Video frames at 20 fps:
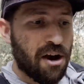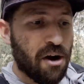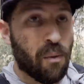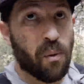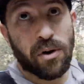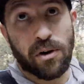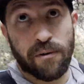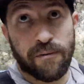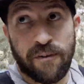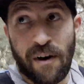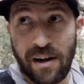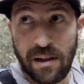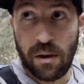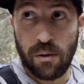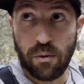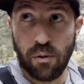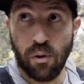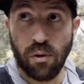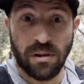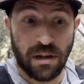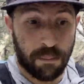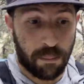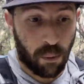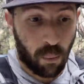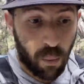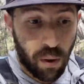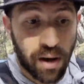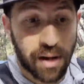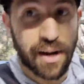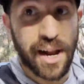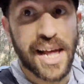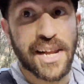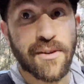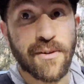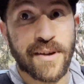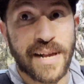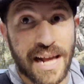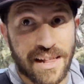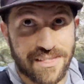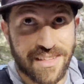when you follow rule number 1 and you
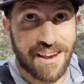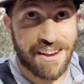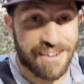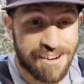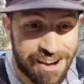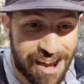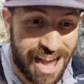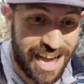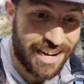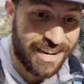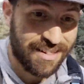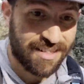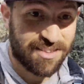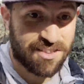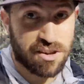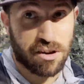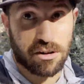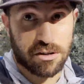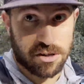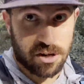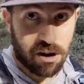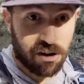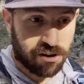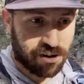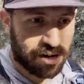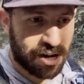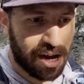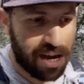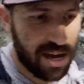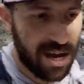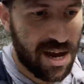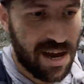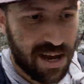get there and it's still dark,